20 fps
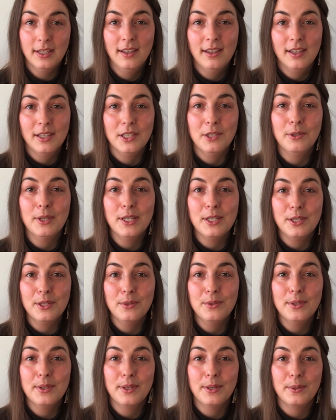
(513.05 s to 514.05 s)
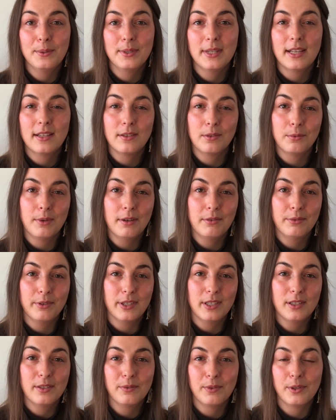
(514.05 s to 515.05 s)
You can use those as a
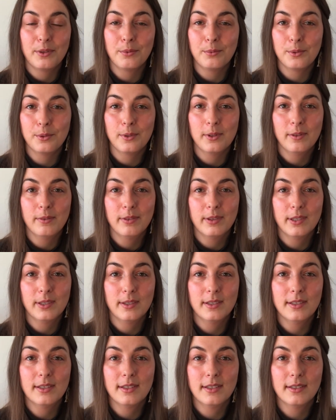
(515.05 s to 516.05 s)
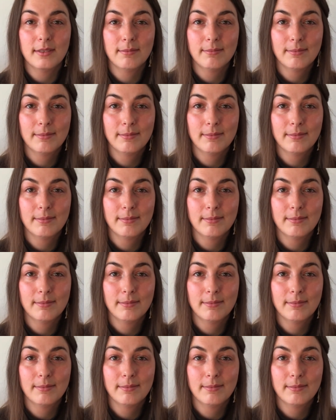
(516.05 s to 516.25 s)
reference for the rule of thirds.